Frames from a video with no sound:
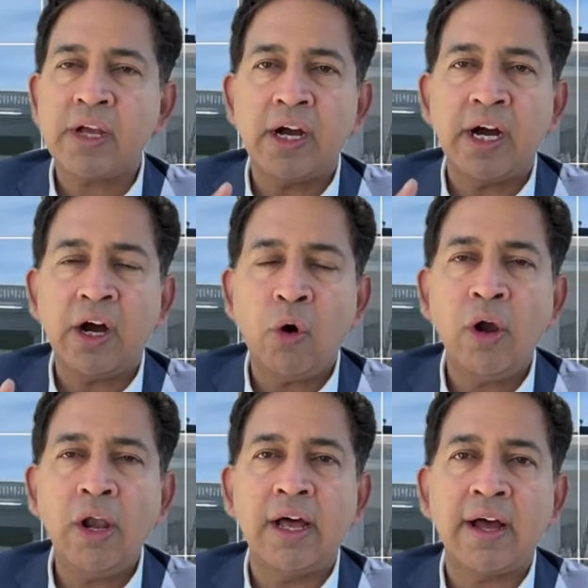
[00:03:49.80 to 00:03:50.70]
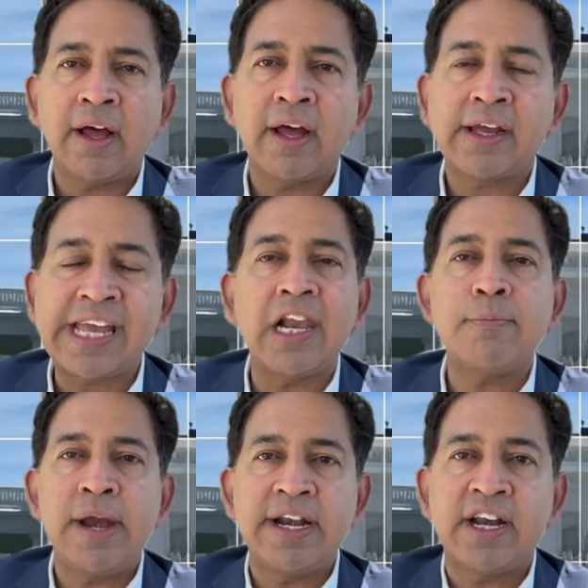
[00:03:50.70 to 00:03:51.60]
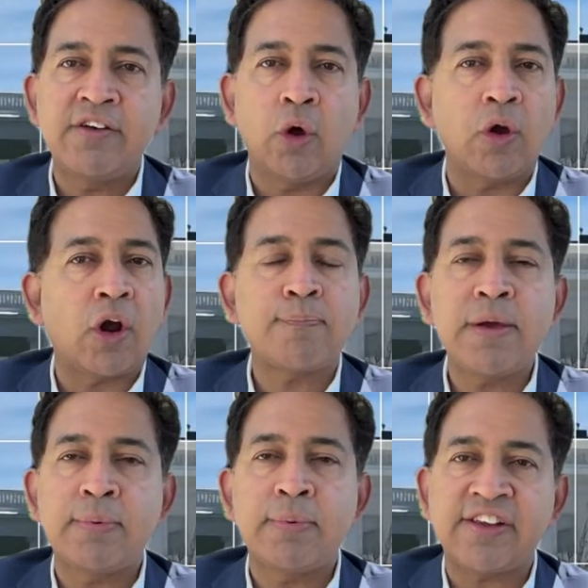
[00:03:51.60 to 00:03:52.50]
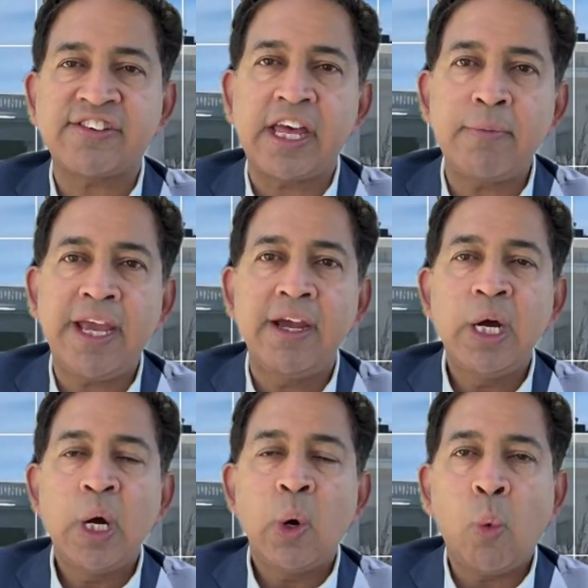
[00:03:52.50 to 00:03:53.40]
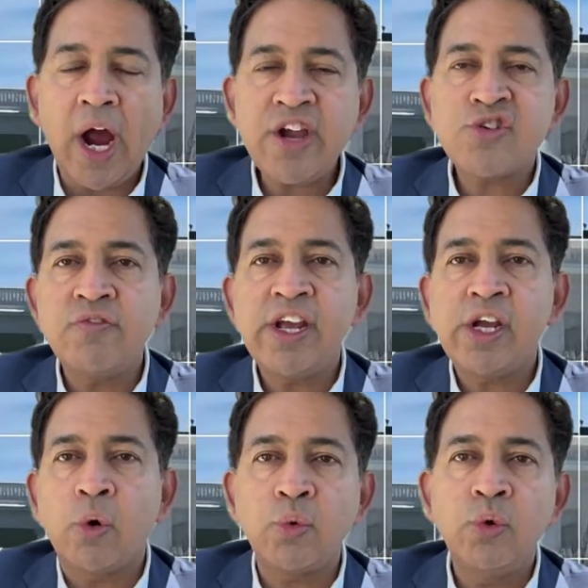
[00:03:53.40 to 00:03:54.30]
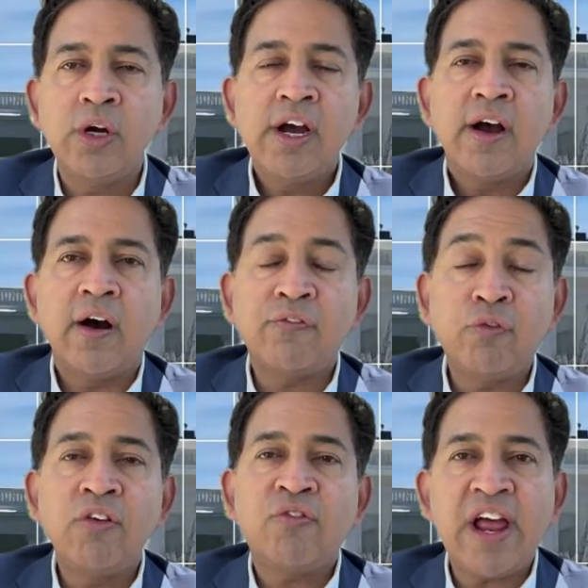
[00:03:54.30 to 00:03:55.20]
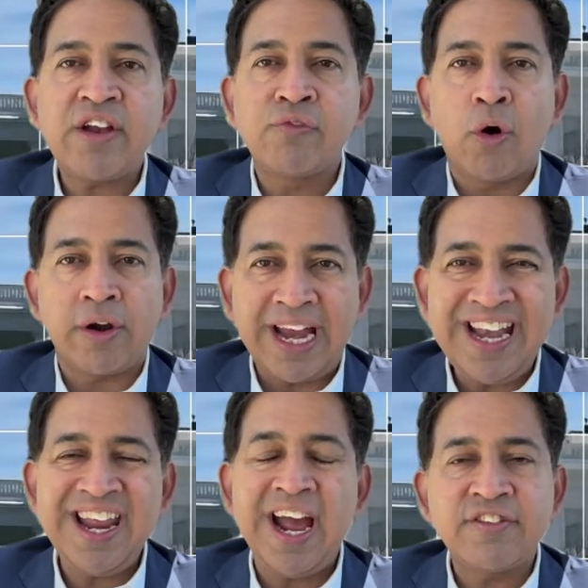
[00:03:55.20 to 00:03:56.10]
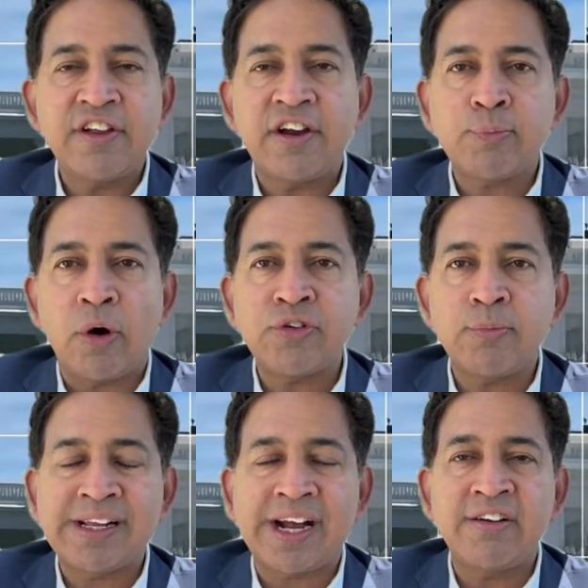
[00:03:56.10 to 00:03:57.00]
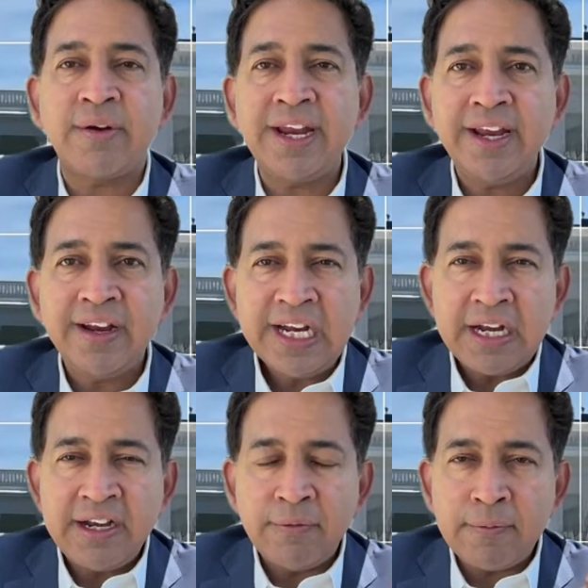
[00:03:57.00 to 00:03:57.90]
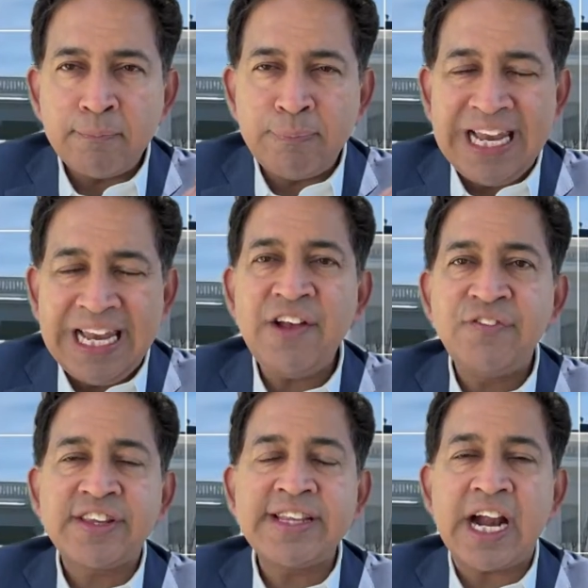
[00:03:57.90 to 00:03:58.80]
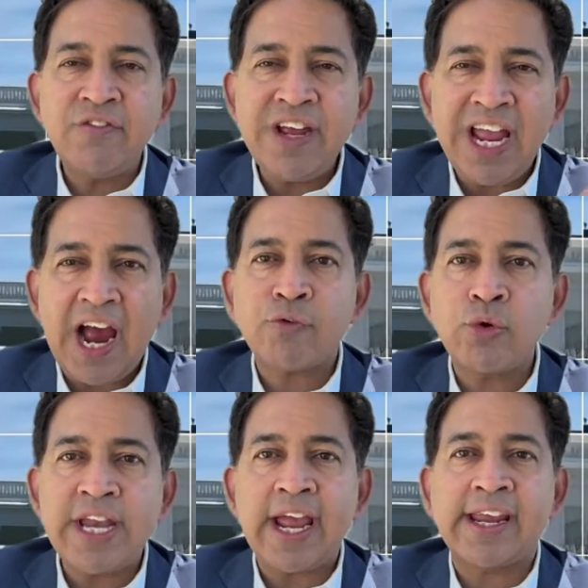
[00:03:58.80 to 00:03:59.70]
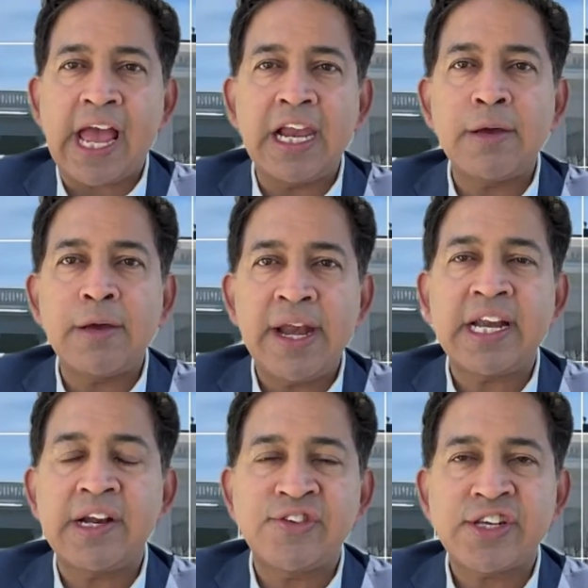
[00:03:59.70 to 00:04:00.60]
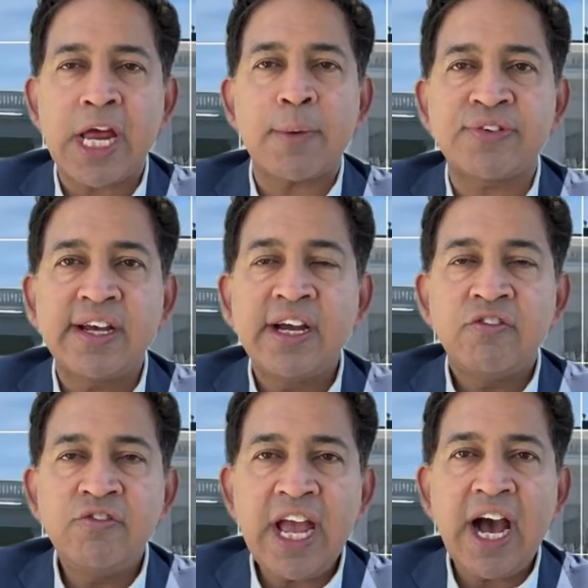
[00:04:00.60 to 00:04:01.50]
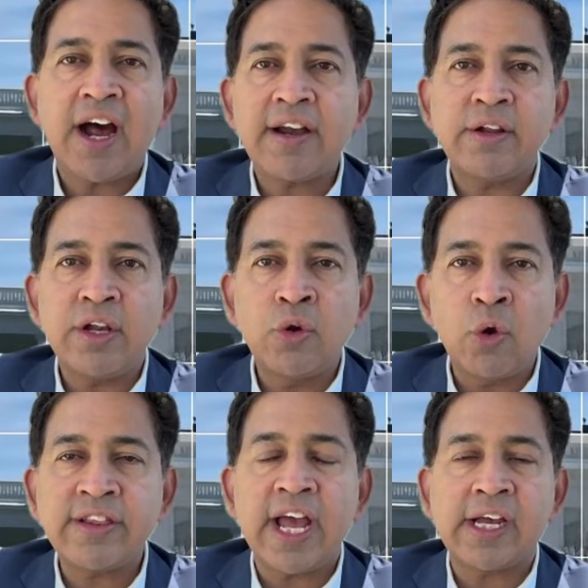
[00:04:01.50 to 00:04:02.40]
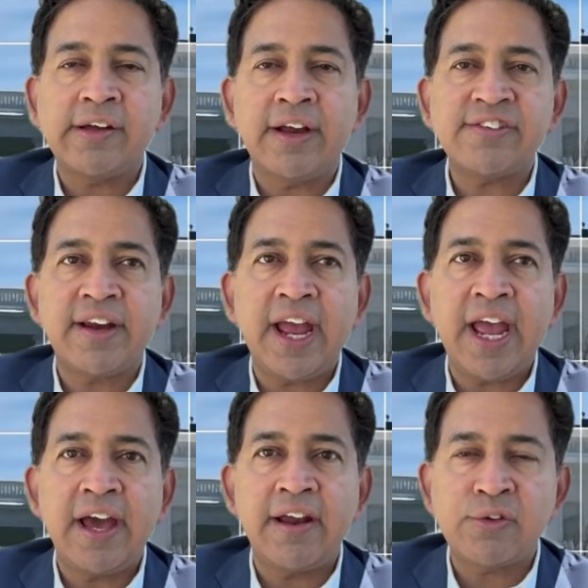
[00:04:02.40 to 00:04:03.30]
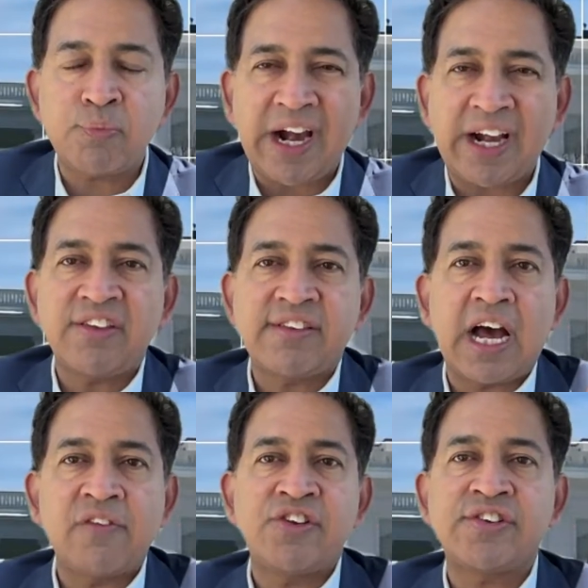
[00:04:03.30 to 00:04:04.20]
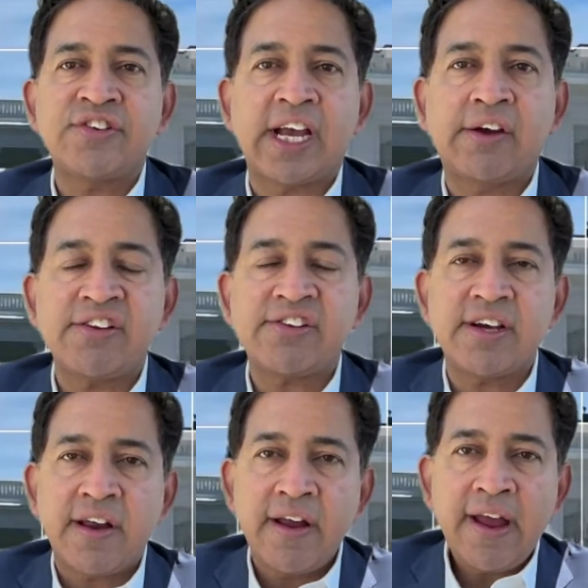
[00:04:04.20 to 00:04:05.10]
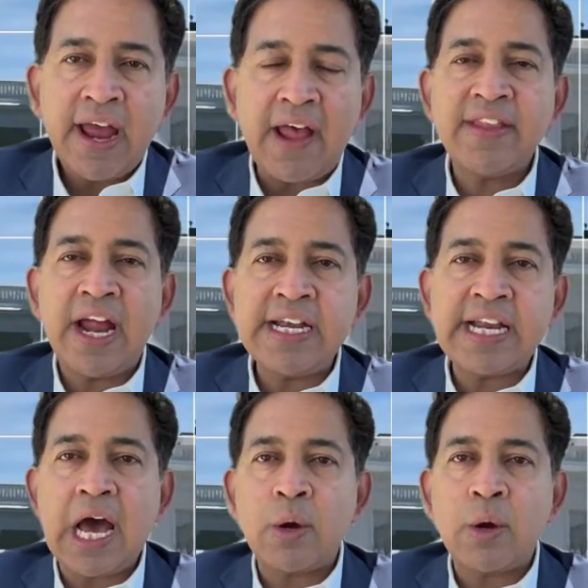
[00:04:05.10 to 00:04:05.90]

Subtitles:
a whole calibrated view. A lot of people asking me, why shouldn't we go to a full-fledged war? India is a responsible country, believes that we have to take calibrated steps. We are not the aggressor here. It's Pakistan which is the aggressor, and the entire